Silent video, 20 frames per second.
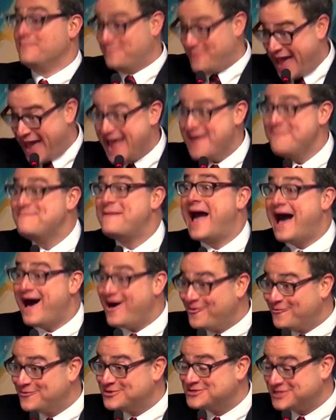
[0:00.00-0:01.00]

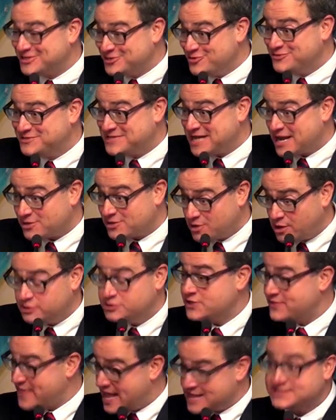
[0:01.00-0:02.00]
PayPal was a new
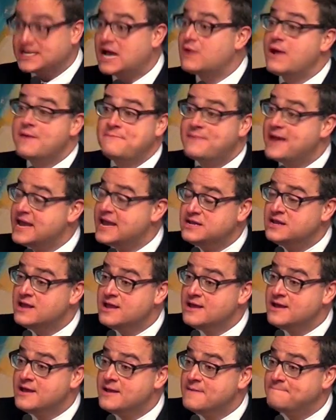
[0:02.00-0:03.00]
technology. That's how I paid
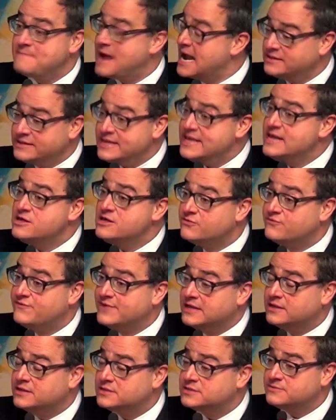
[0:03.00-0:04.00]
my legal
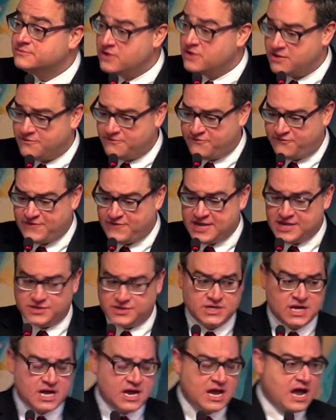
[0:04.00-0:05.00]

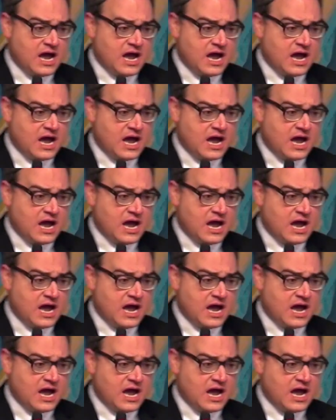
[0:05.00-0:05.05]
fees.